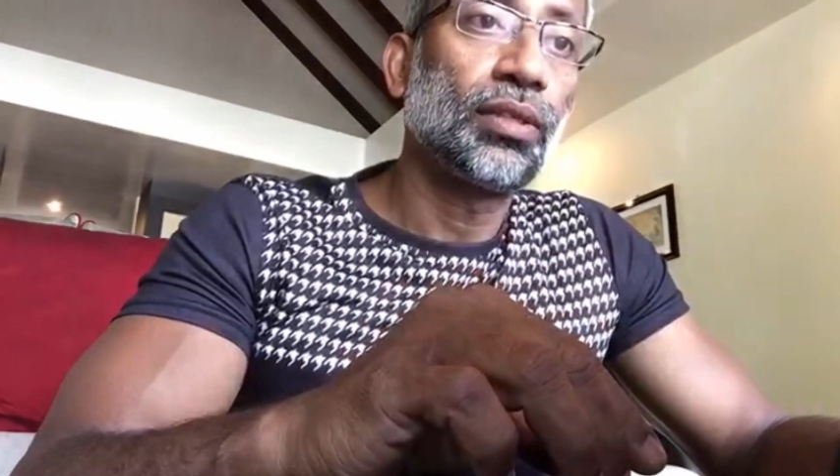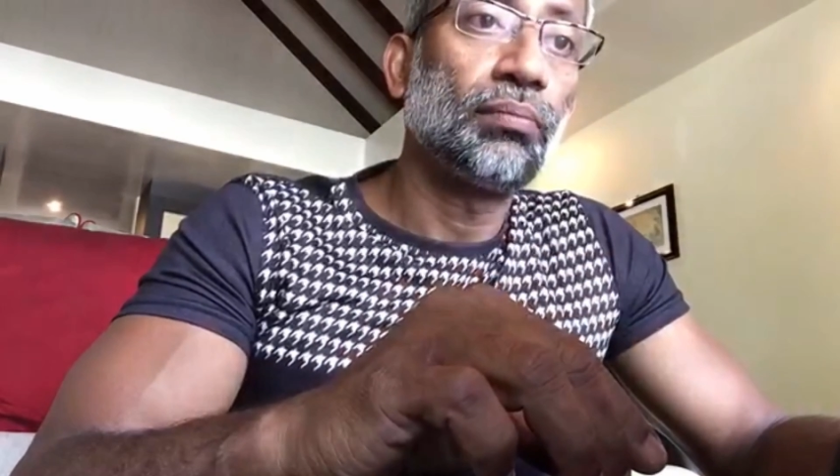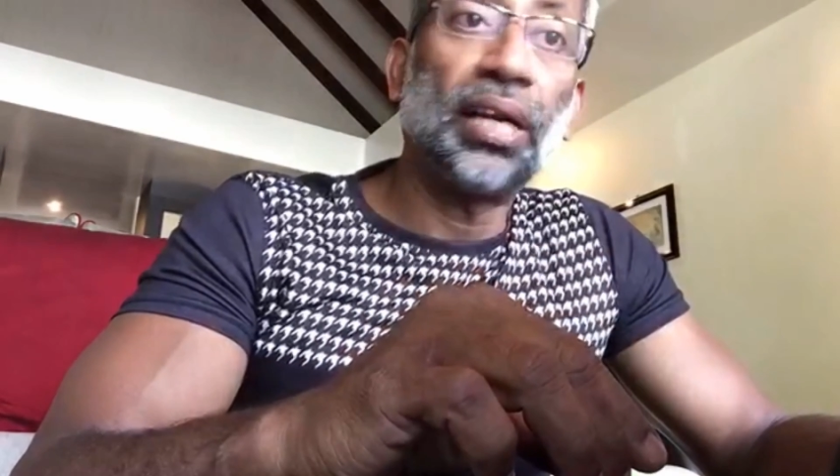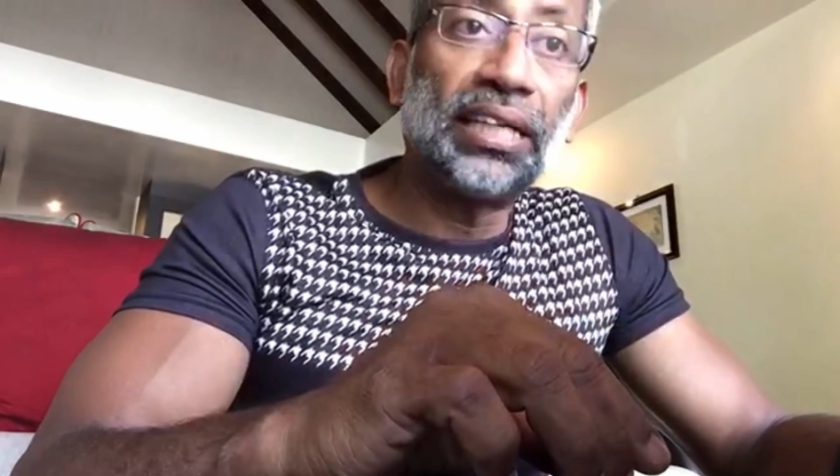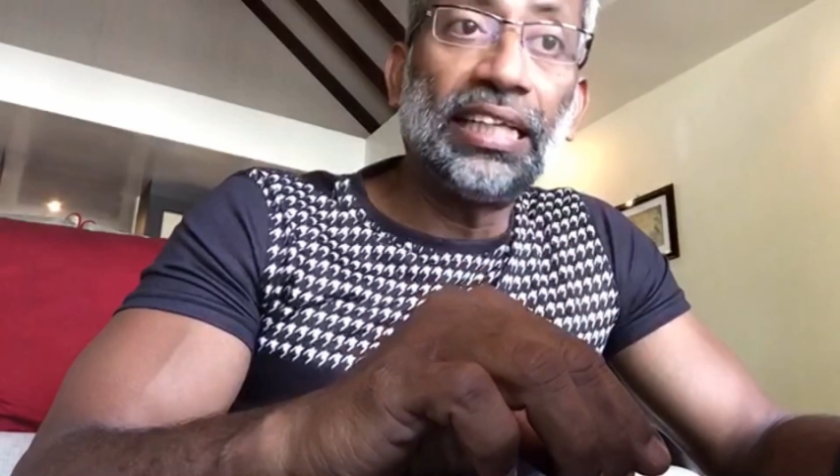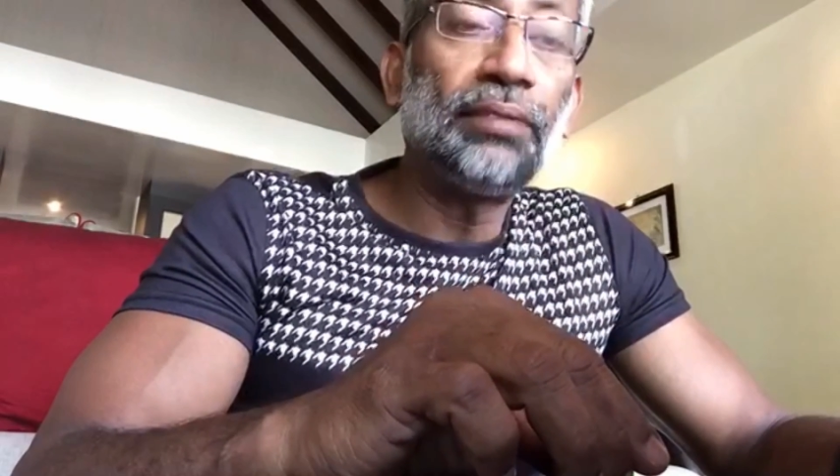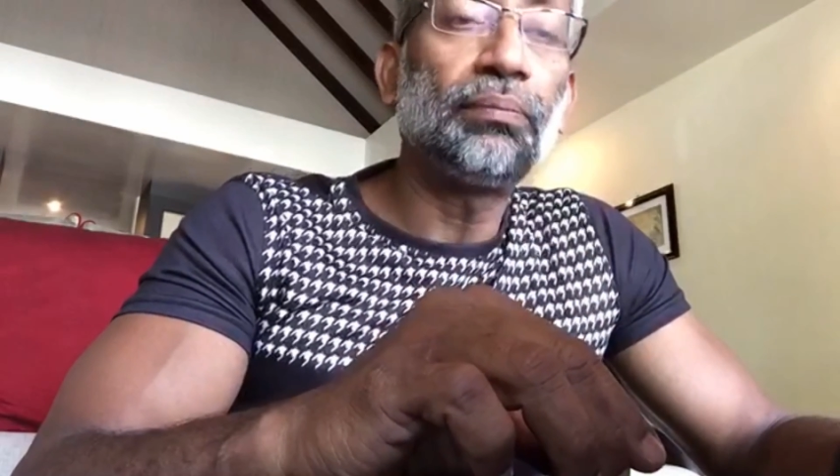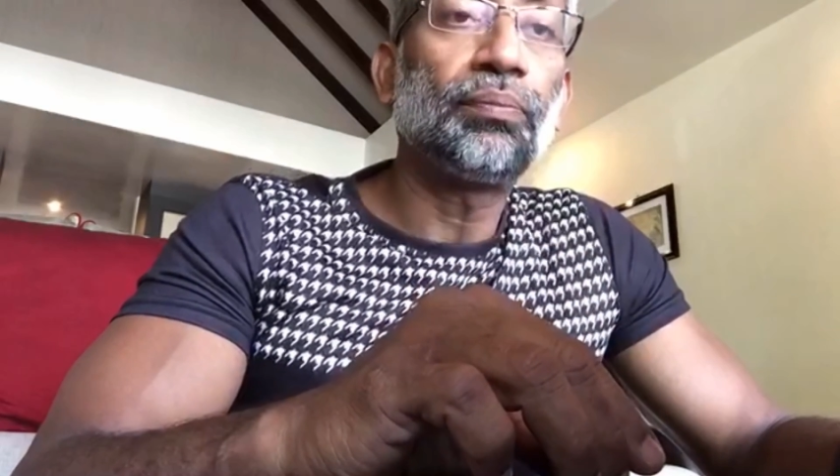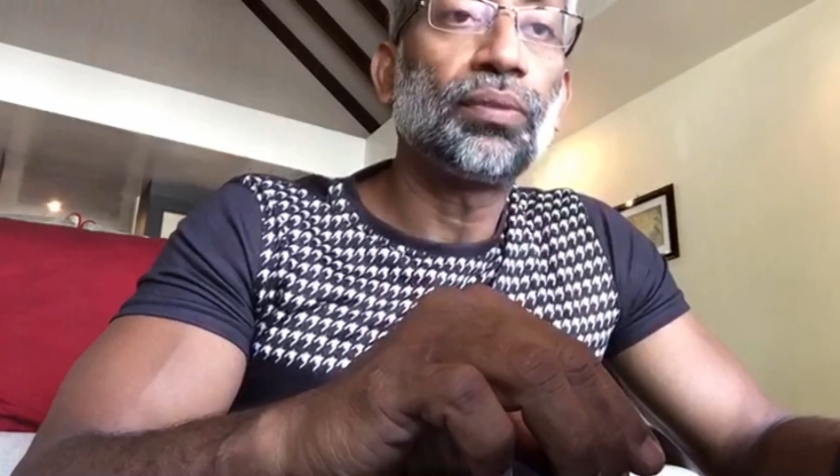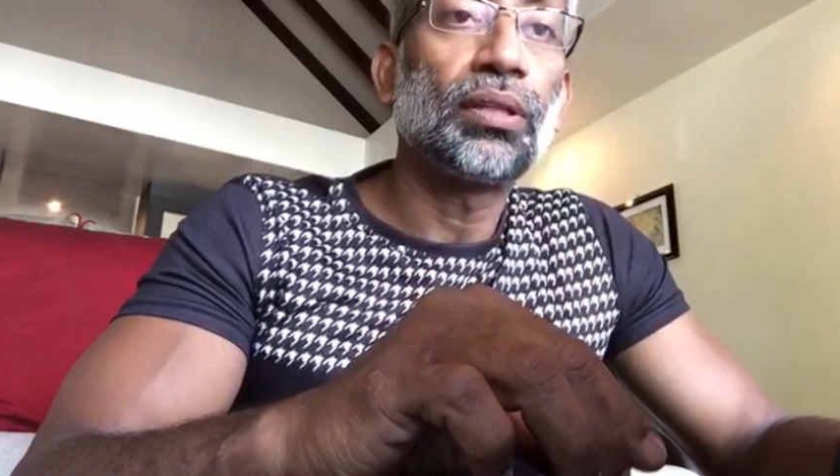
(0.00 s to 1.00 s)
my
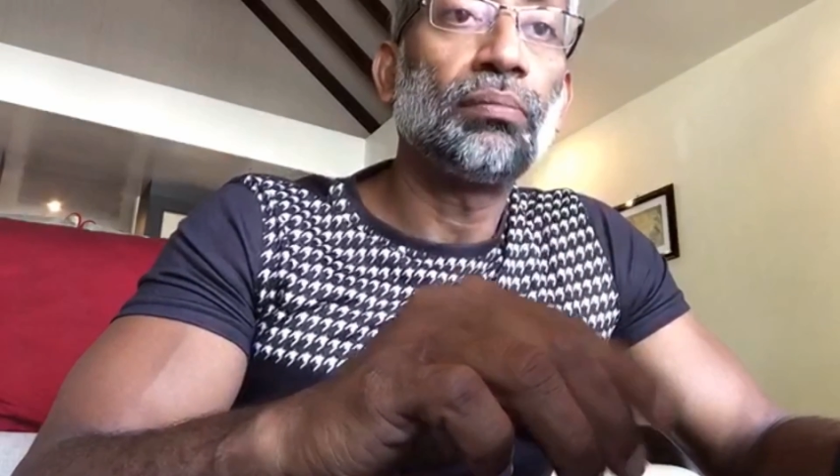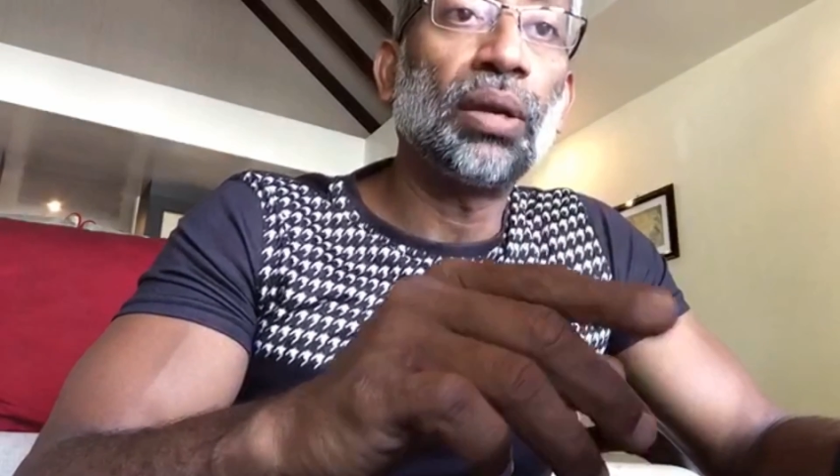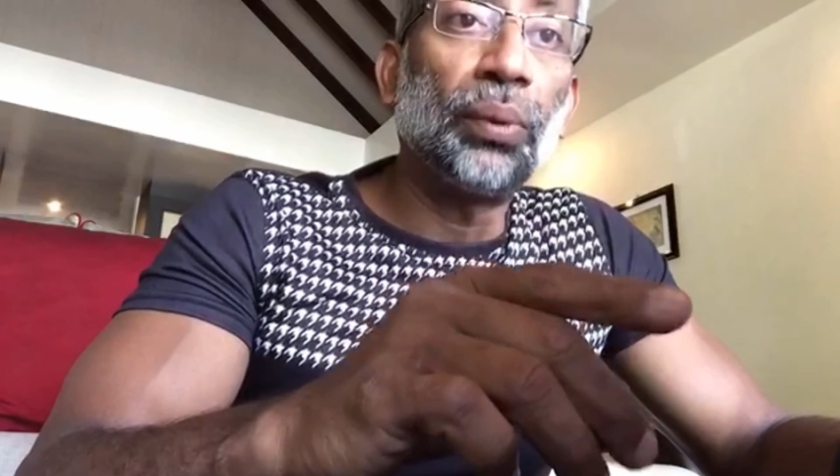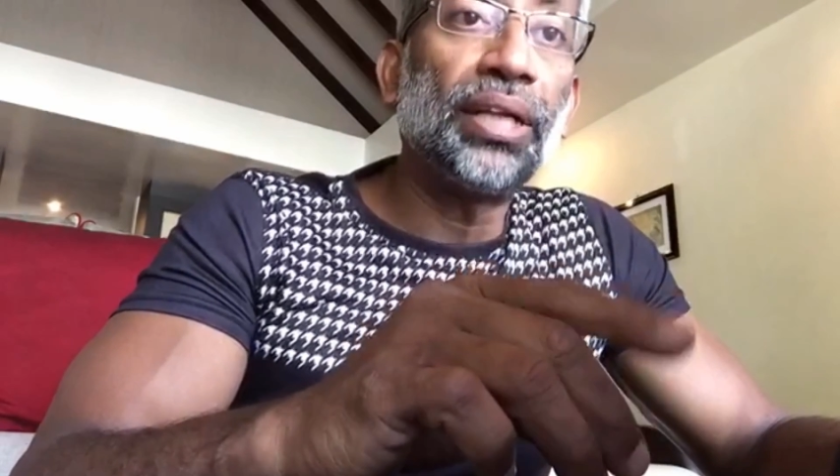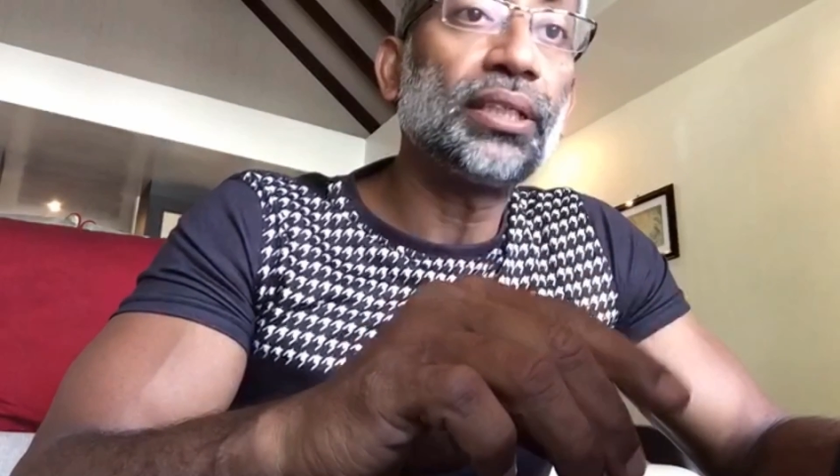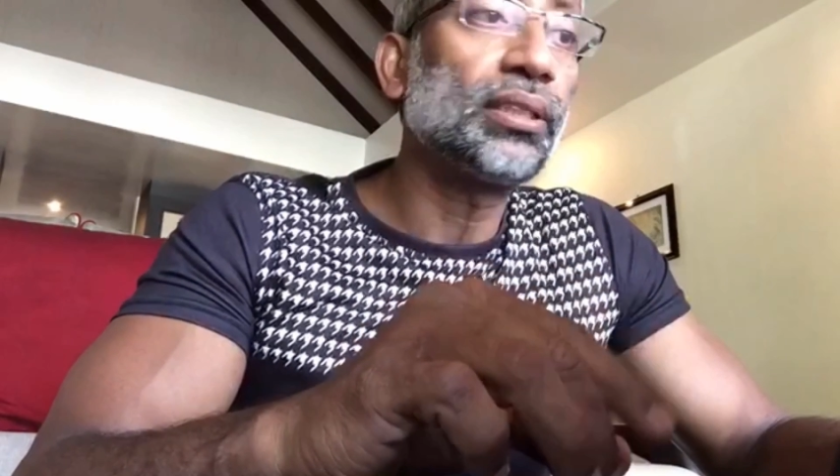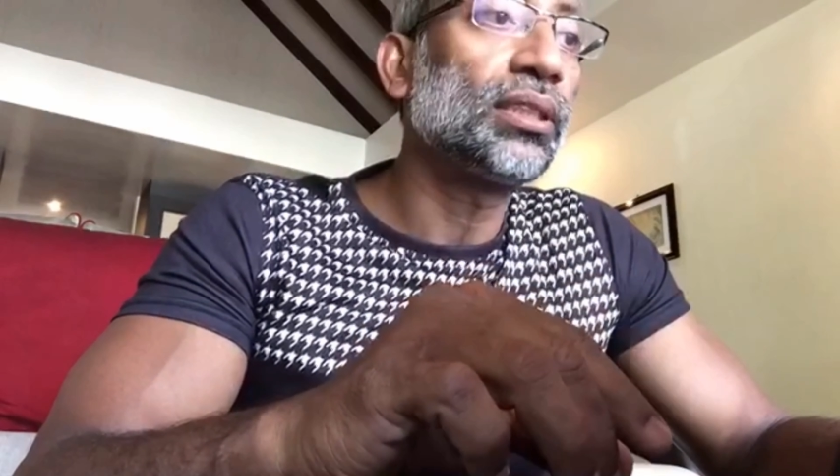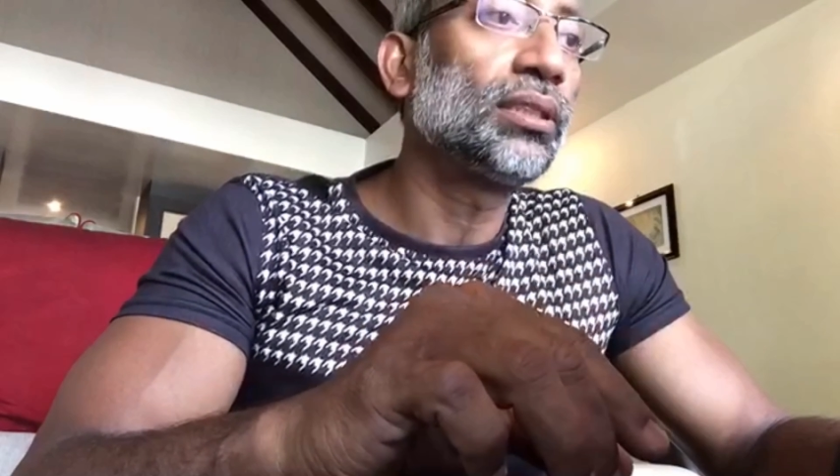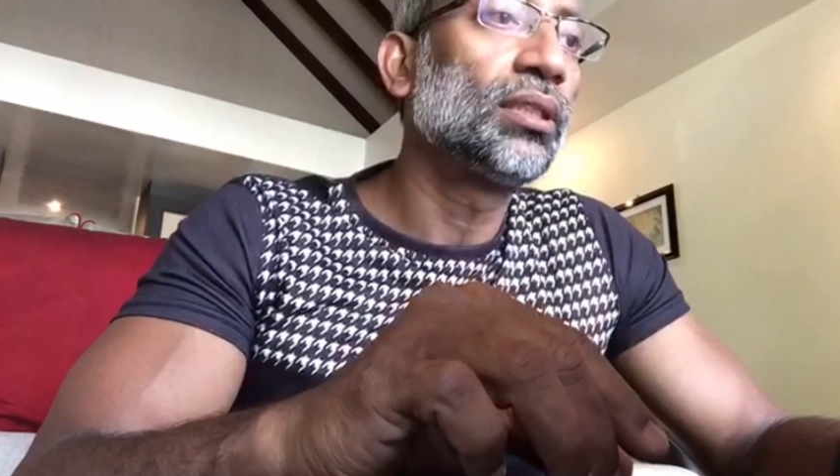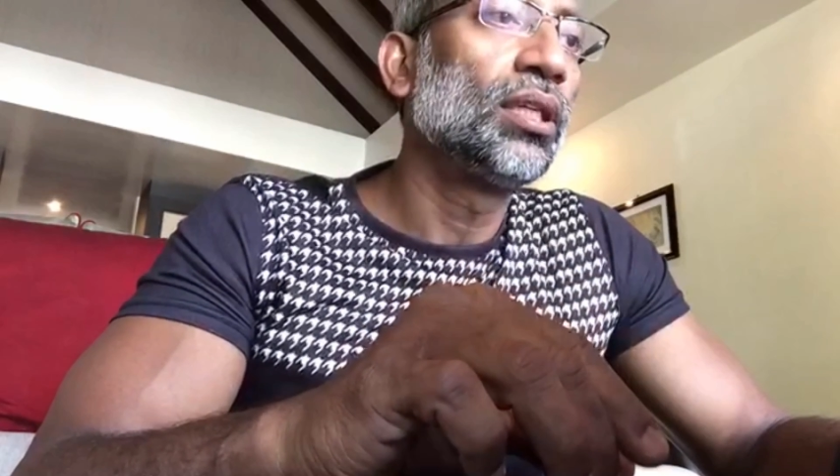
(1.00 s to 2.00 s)
team, my
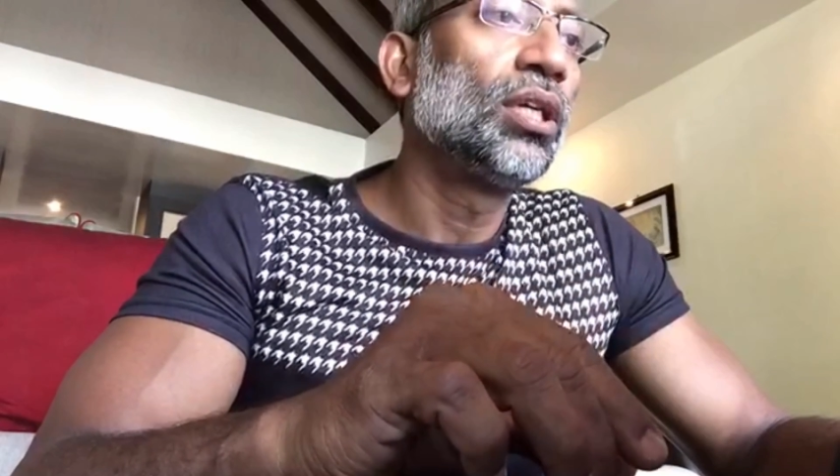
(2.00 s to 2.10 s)
waiters.